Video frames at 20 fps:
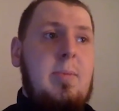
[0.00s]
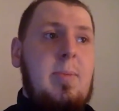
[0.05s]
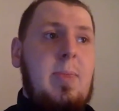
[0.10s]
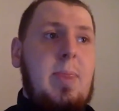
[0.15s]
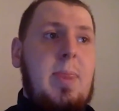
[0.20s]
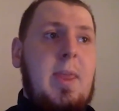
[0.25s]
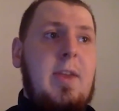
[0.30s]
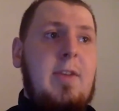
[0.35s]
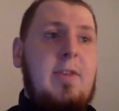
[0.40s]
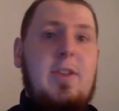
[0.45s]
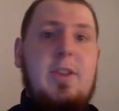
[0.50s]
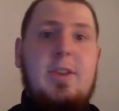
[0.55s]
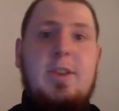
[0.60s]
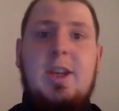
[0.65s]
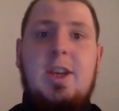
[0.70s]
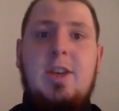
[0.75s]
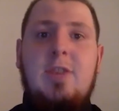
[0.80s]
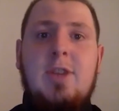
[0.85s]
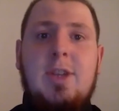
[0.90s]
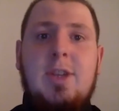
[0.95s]
if there's
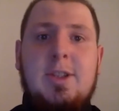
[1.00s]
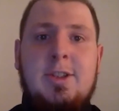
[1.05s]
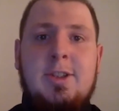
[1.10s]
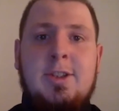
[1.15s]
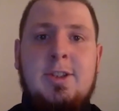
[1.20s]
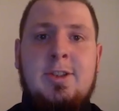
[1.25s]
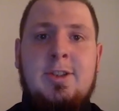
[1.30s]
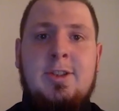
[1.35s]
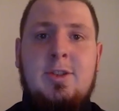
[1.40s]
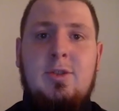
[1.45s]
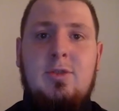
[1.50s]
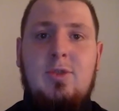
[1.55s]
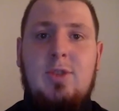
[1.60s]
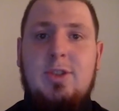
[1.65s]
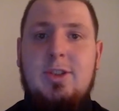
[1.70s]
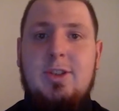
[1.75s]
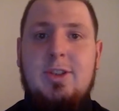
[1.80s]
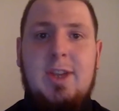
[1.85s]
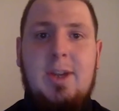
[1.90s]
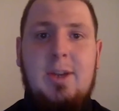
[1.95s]
any wrestlers
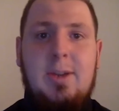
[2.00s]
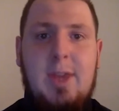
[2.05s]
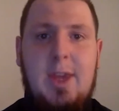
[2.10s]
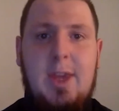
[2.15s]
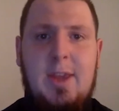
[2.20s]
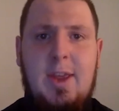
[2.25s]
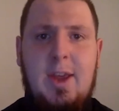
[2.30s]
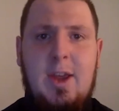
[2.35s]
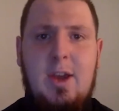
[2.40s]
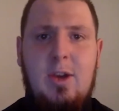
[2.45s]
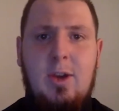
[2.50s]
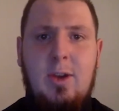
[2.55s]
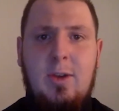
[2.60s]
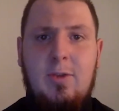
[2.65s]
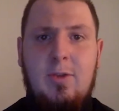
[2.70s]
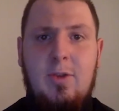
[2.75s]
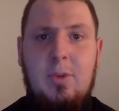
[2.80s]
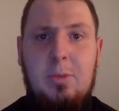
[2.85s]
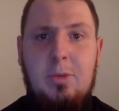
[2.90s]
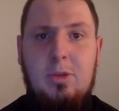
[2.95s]
out there that are looking
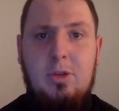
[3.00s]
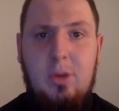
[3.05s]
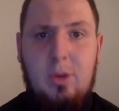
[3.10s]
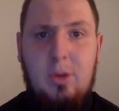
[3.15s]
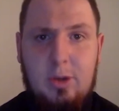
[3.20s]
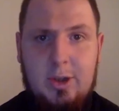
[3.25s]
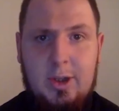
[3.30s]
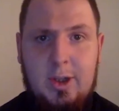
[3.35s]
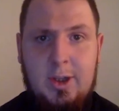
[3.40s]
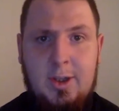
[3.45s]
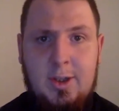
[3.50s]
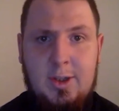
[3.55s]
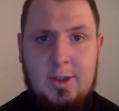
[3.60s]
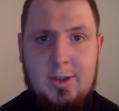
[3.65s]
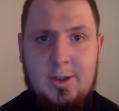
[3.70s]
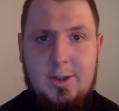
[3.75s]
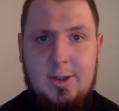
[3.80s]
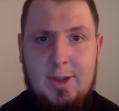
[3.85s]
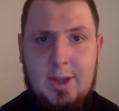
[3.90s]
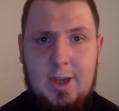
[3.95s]
for opportunity,
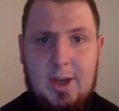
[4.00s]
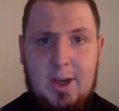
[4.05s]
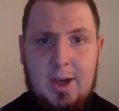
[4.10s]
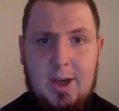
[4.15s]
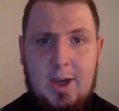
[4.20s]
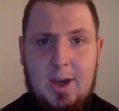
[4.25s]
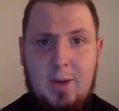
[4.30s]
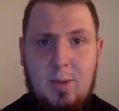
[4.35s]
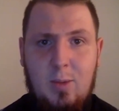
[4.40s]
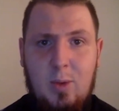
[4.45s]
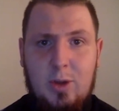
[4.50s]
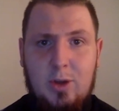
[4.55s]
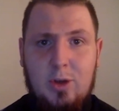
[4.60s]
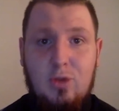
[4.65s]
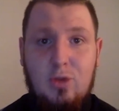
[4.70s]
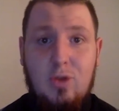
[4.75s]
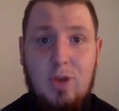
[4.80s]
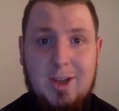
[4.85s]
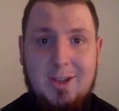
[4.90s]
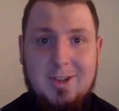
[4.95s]
that want
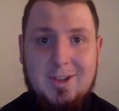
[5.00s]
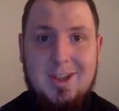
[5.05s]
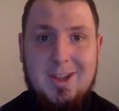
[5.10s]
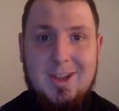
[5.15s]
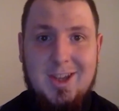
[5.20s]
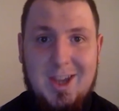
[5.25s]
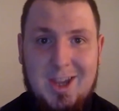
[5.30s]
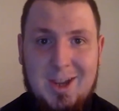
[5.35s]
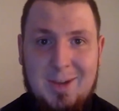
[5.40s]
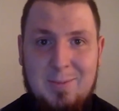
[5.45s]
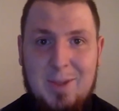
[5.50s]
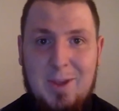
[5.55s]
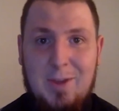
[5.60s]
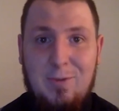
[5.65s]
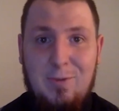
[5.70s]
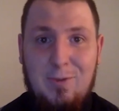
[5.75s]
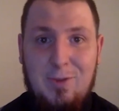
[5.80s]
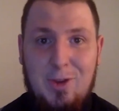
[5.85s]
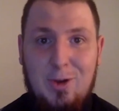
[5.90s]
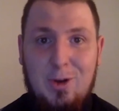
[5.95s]
to raise their game, that
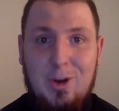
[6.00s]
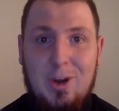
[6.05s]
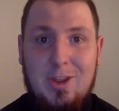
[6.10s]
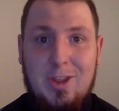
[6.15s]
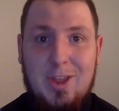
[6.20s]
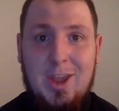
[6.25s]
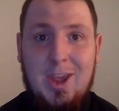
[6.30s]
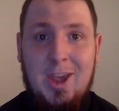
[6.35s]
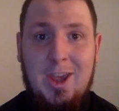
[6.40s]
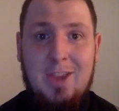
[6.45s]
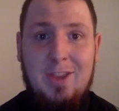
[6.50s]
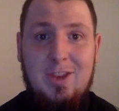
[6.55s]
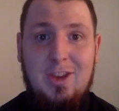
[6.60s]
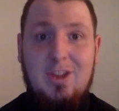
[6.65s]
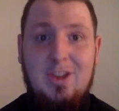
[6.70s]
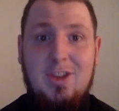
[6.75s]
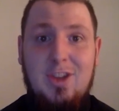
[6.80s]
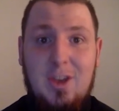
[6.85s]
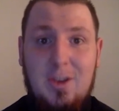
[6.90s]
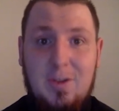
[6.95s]
feel like they're
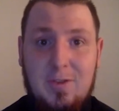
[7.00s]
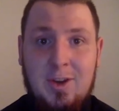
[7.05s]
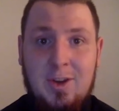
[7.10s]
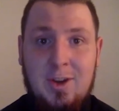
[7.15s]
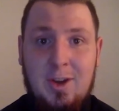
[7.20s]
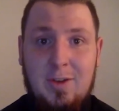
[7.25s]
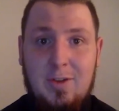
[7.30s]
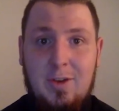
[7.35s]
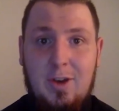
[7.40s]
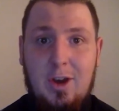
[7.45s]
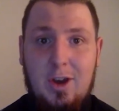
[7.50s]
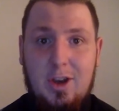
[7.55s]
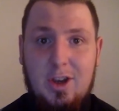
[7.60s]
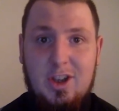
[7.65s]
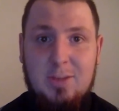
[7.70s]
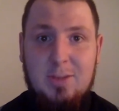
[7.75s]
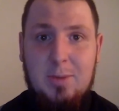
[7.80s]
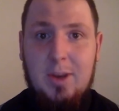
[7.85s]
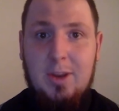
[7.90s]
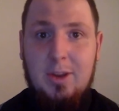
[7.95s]
deserving of a higher
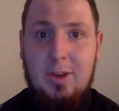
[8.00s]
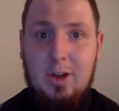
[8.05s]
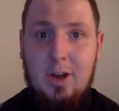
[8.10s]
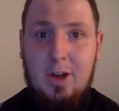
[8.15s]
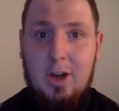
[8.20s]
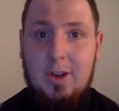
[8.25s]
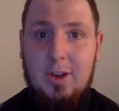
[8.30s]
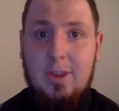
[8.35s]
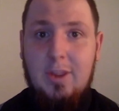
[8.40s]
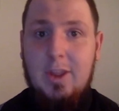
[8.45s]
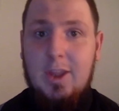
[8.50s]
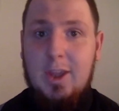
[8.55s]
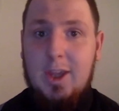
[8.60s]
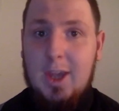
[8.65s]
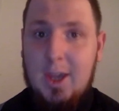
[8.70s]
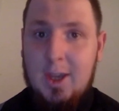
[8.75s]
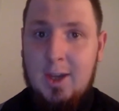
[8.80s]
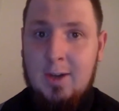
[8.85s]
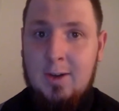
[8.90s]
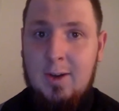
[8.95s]
spot on the card than they're
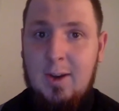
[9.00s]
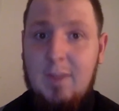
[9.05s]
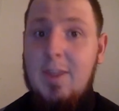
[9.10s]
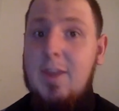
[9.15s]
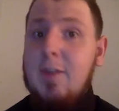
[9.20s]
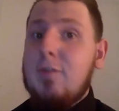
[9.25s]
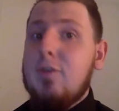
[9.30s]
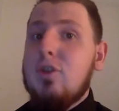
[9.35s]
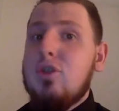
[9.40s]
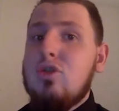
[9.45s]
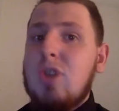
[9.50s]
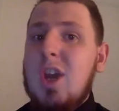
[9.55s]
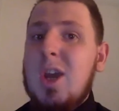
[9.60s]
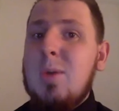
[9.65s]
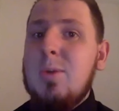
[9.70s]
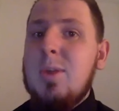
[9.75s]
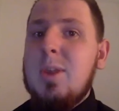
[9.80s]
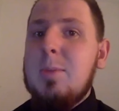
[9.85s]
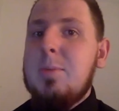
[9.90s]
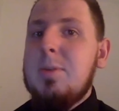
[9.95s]
getting, if they're frustrated
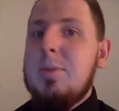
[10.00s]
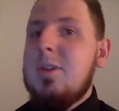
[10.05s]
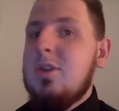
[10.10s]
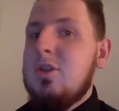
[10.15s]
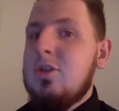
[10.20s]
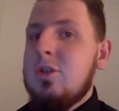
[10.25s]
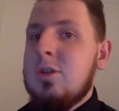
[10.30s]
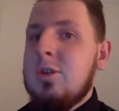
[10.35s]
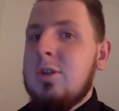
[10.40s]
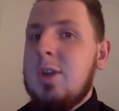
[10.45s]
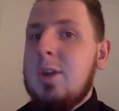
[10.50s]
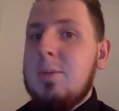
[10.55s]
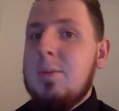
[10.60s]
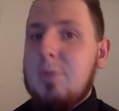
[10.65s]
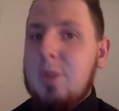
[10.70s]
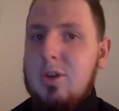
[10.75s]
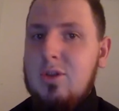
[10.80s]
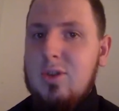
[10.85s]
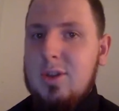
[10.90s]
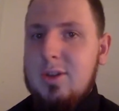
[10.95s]
with their position in
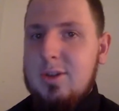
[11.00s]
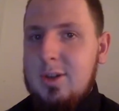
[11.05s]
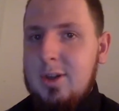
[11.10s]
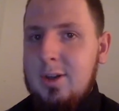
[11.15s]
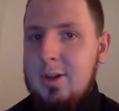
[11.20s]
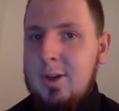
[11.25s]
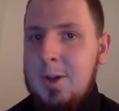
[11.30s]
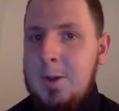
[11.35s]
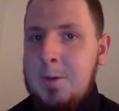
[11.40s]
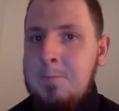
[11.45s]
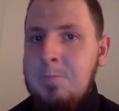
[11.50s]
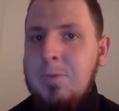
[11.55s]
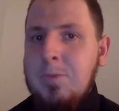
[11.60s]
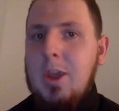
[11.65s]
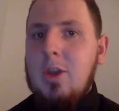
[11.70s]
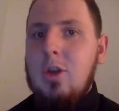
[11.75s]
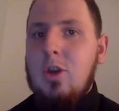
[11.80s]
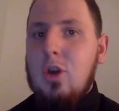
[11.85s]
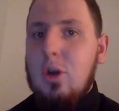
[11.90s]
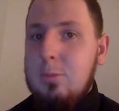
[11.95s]
British wrestling,
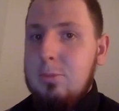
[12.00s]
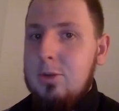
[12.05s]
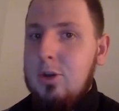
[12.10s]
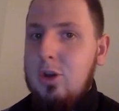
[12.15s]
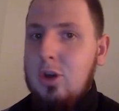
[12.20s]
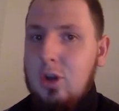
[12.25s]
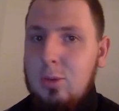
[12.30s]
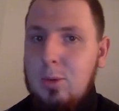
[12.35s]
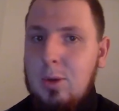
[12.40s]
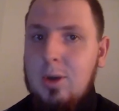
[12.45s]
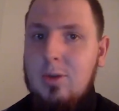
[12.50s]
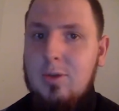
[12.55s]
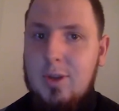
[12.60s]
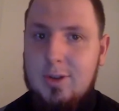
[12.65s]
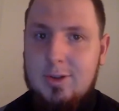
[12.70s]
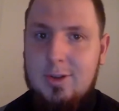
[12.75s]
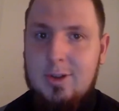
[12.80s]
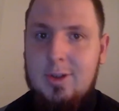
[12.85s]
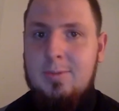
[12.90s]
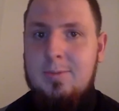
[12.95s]
then come to New World
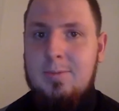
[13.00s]
Wrestling.